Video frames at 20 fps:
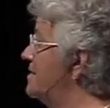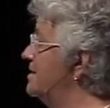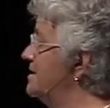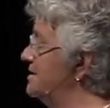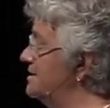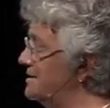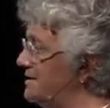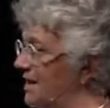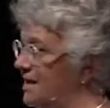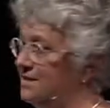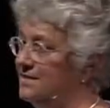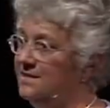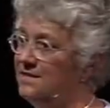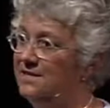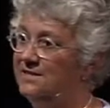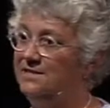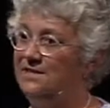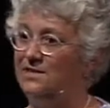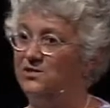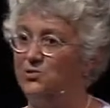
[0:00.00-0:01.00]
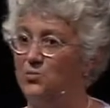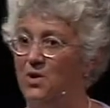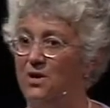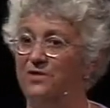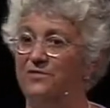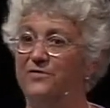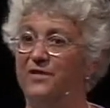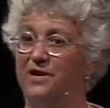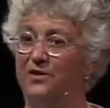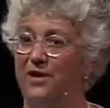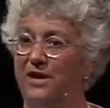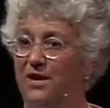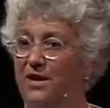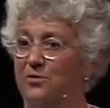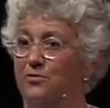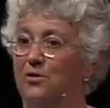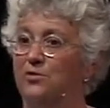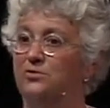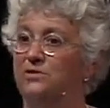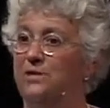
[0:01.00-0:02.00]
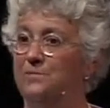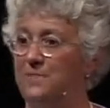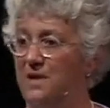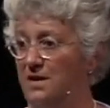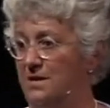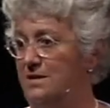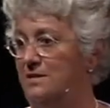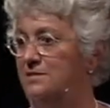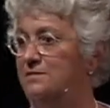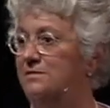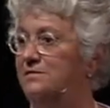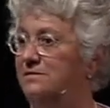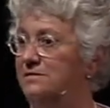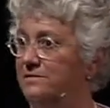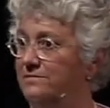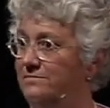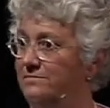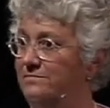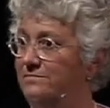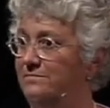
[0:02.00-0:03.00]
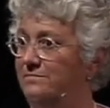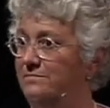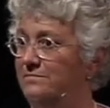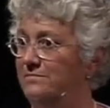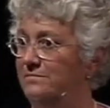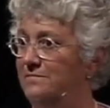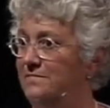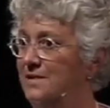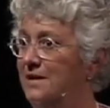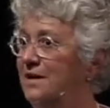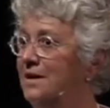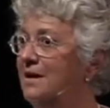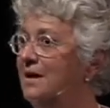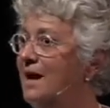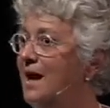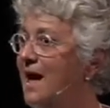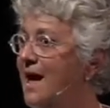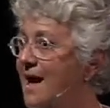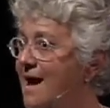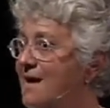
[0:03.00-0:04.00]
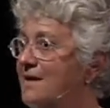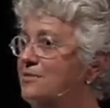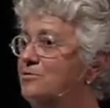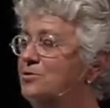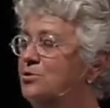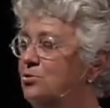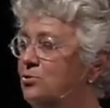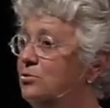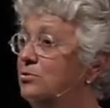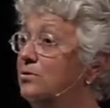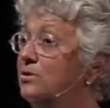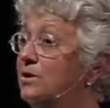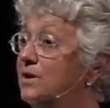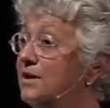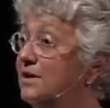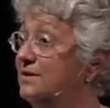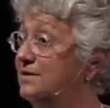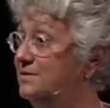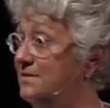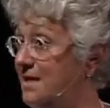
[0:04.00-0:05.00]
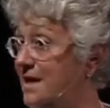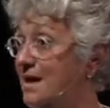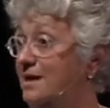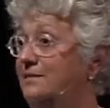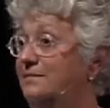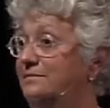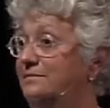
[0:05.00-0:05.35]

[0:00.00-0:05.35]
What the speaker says: the Celtics as one of their heroes among us. How cool is that?